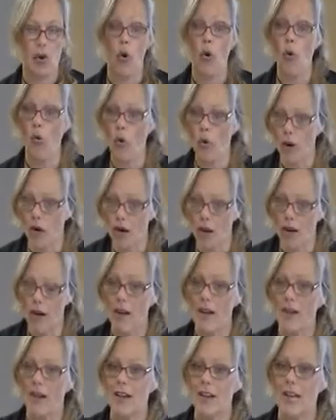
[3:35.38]
or
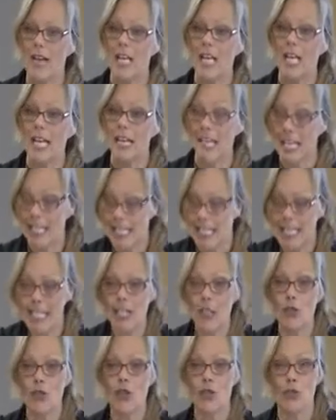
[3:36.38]
it
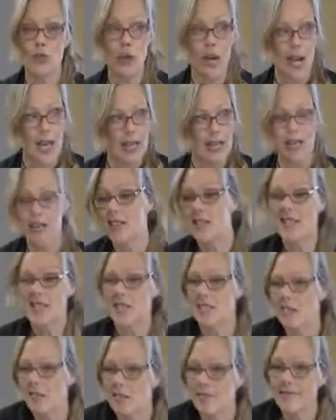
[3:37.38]
continued to run and it's
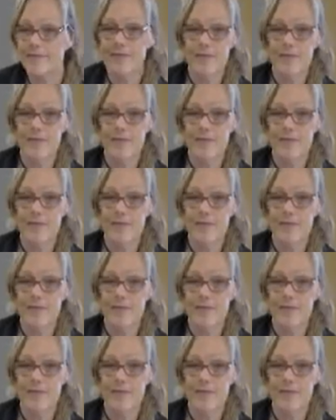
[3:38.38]
still,